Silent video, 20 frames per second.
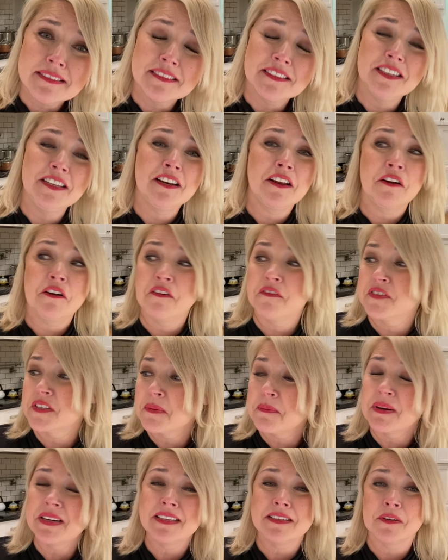You know, if
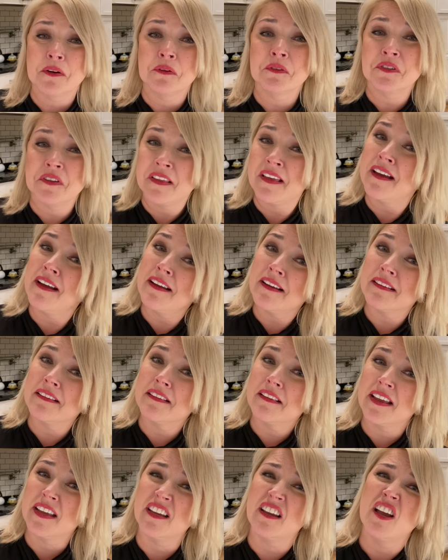somebody told you that,
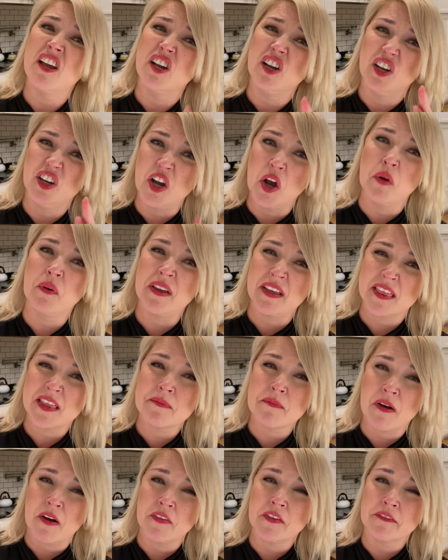like go get
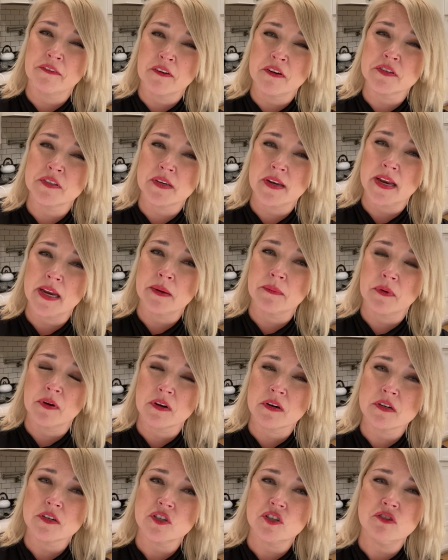them all the frozen
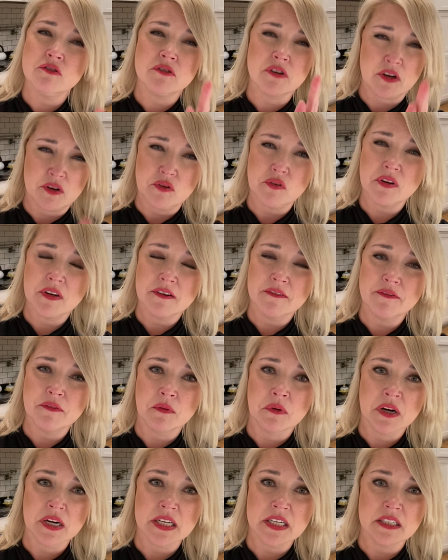hamburgers. You know you can
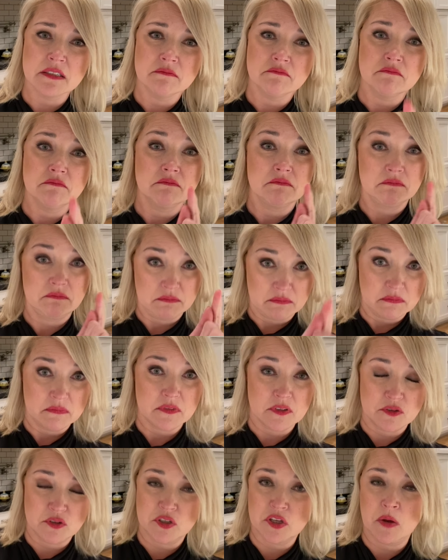afford it.
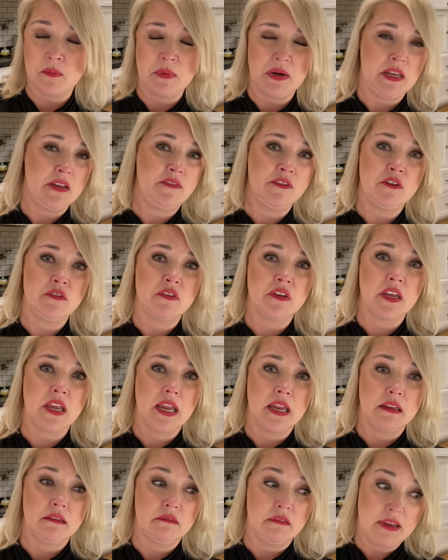There's so many of you that
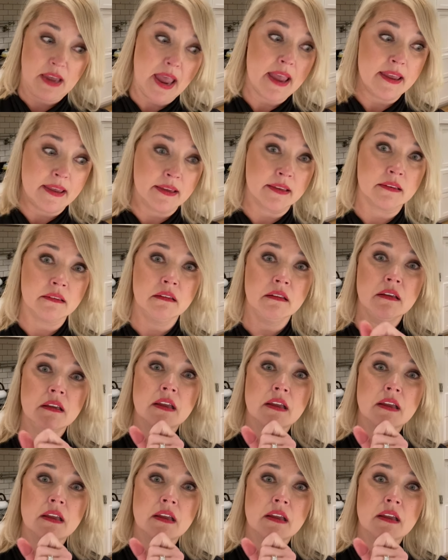can.